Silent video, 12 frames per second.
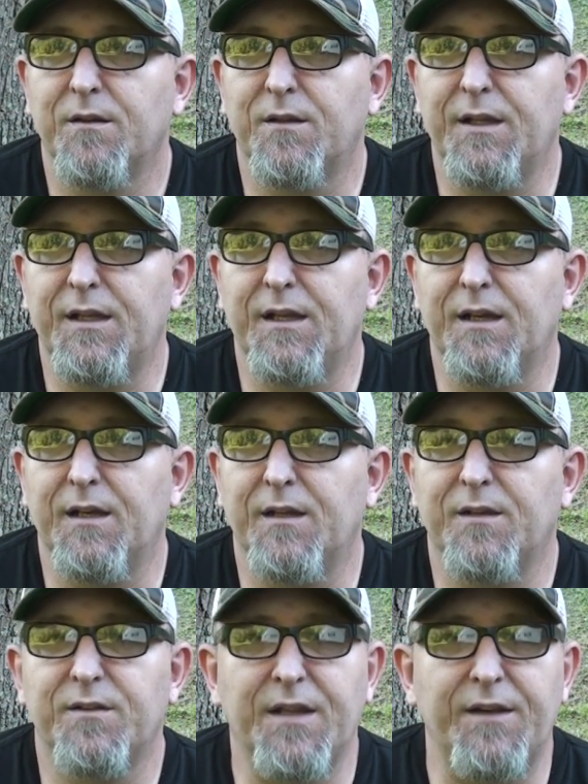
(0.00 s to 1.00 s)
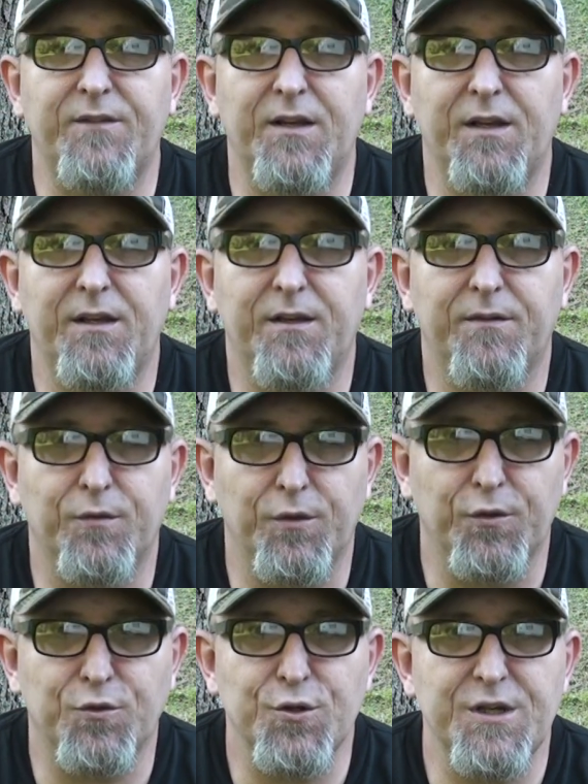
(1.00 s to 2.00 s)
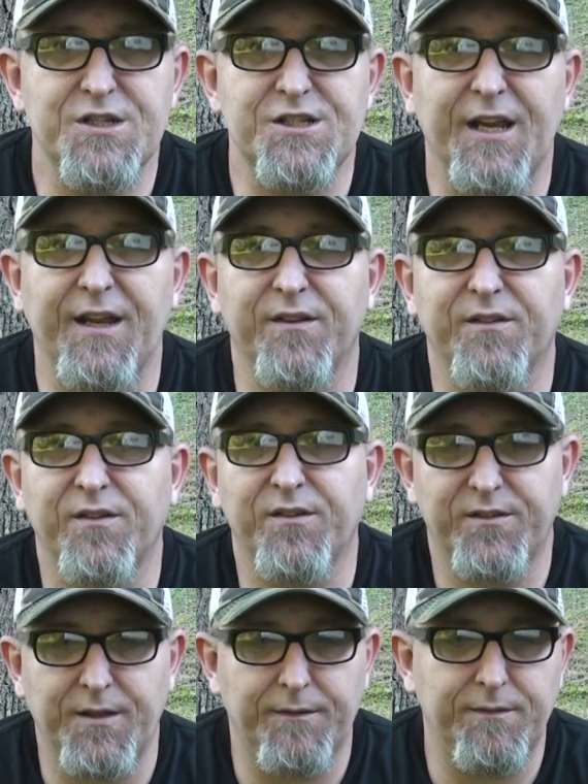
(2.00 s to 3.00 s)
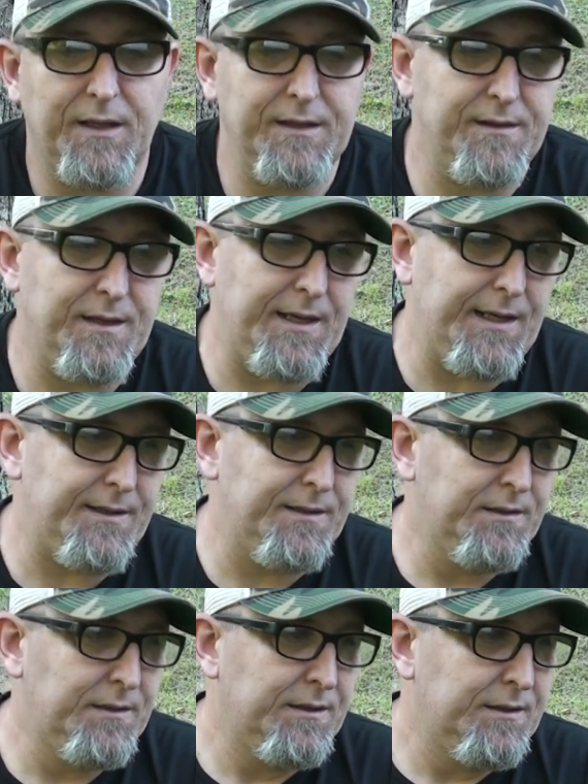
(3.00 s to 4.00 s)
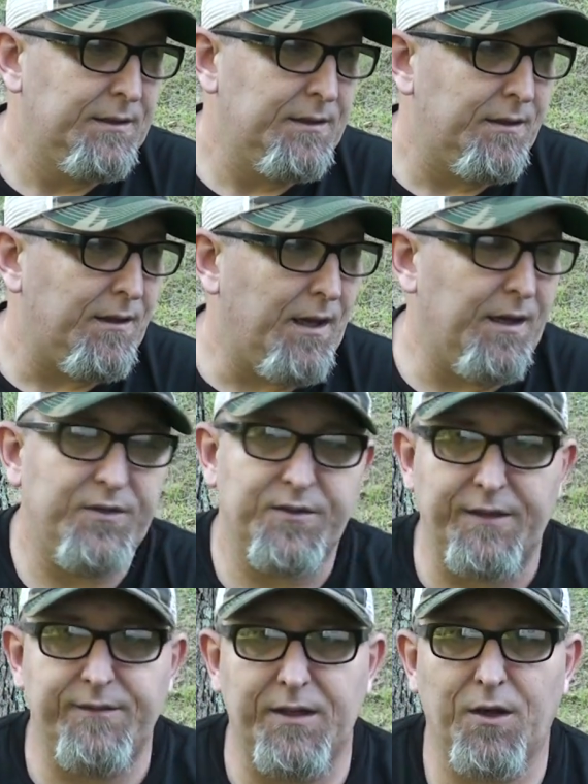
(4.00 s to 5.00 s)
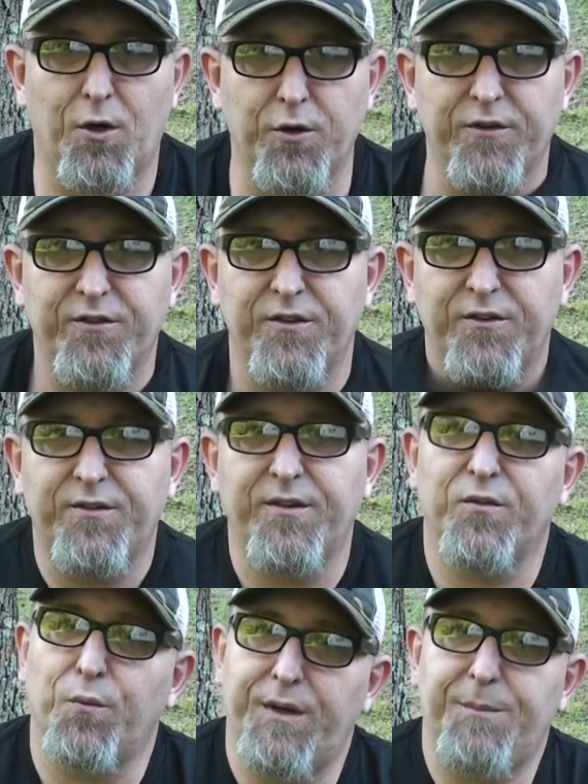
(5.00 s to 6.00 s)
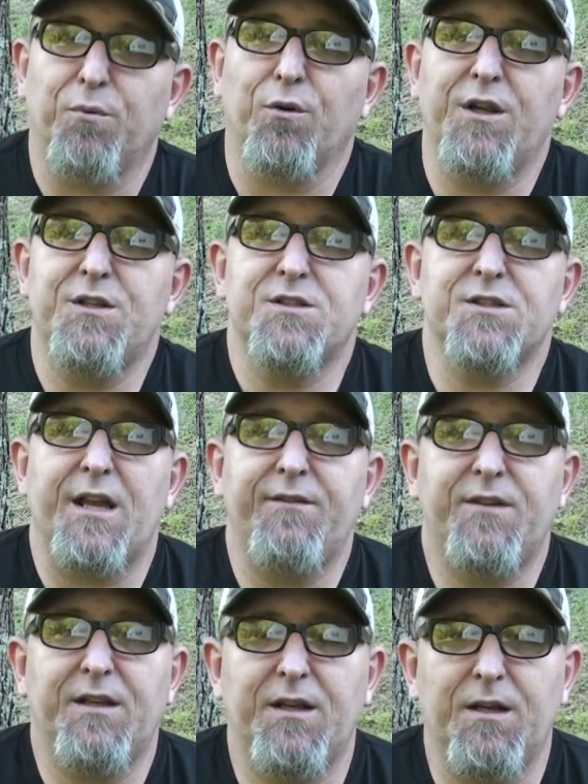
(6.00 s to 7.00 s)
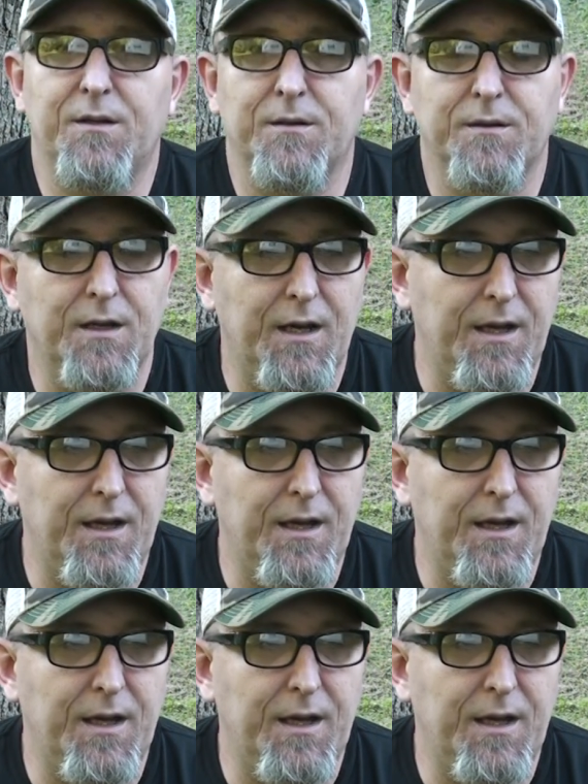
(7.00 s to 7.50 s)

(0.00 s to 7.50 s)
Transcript: the safety for your tree stands and stuff like that. Safety harnesses. Just we preach safety here.